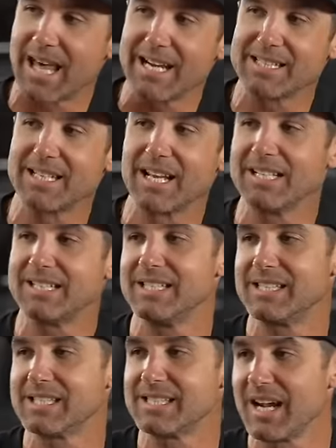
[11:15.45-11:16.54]
that is a
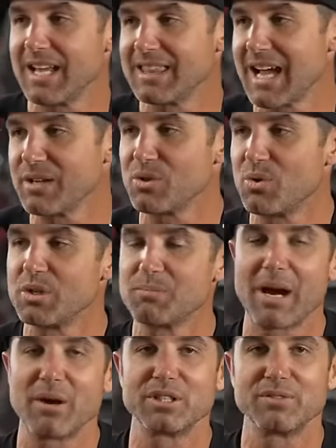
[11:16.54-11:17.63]
1969,000
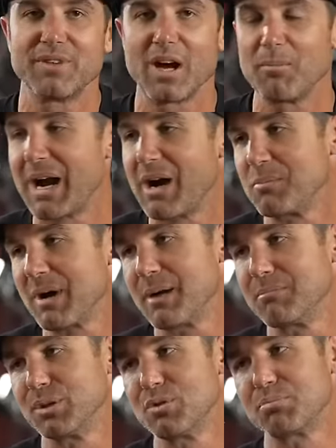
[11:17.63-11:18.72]
horsepower Chevelle powered by a
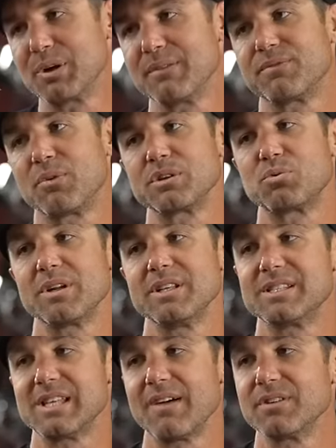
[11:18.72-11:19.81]
Blueprint
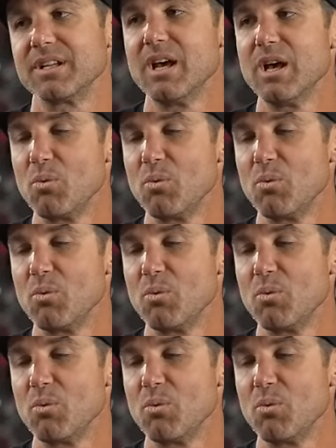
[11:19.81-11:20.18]
427